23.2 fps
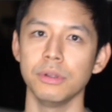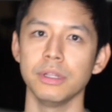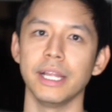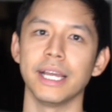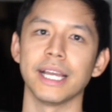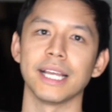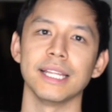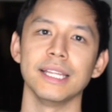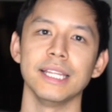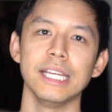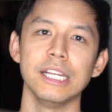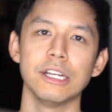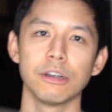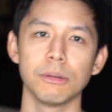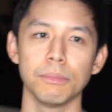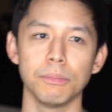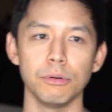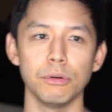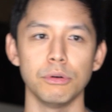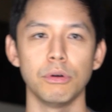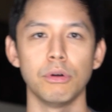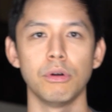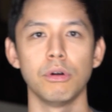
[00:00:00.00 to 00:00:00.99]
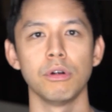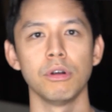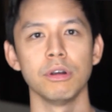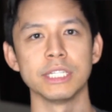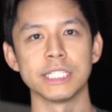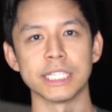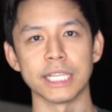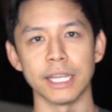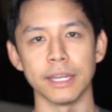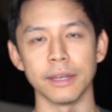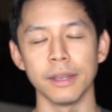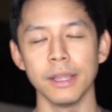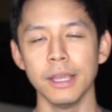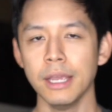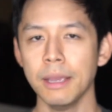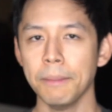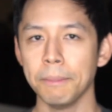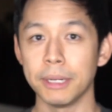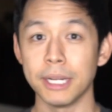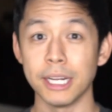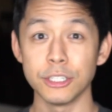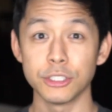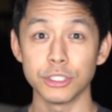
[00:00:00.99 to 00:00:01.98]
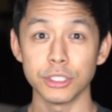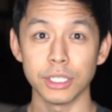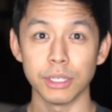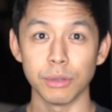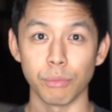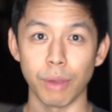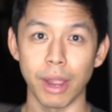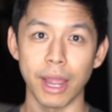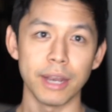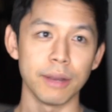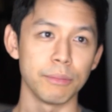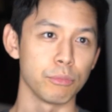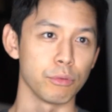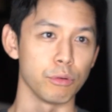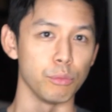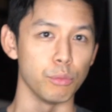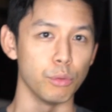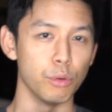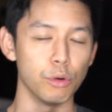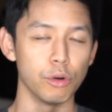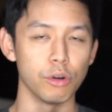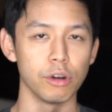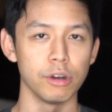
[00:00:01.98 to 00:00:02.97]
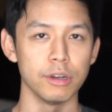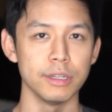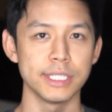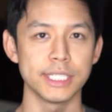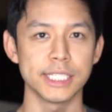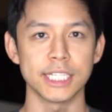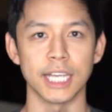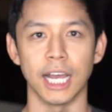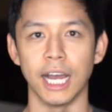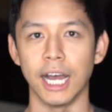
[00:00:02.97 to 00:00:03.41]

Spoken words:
like leaderboards and potentially random rewards.